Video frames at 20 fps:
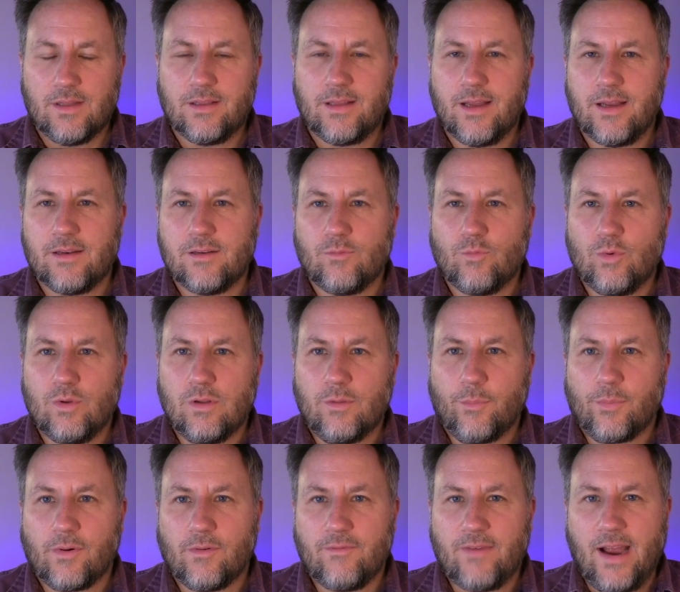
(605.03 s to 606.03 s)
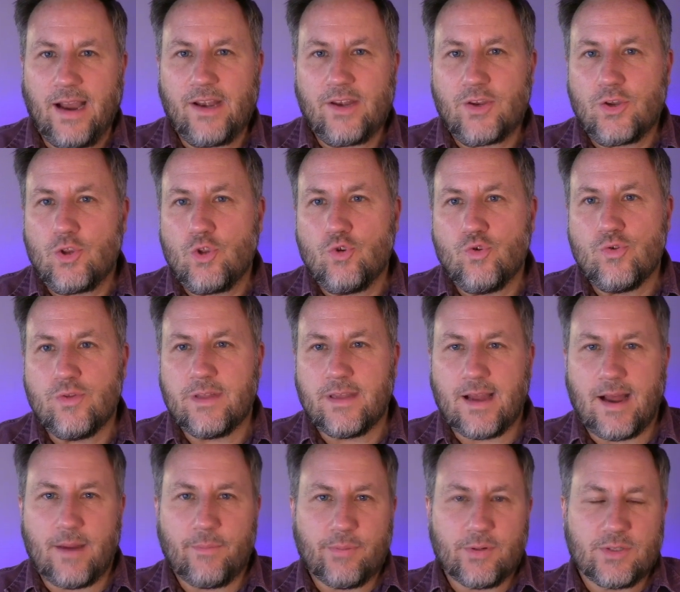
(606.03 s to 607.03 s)
that will provide you the
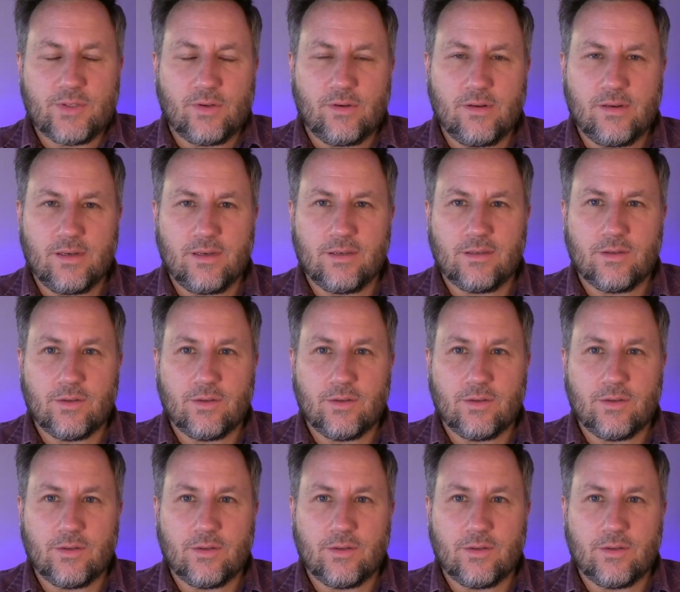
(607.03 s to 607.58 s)
opportunity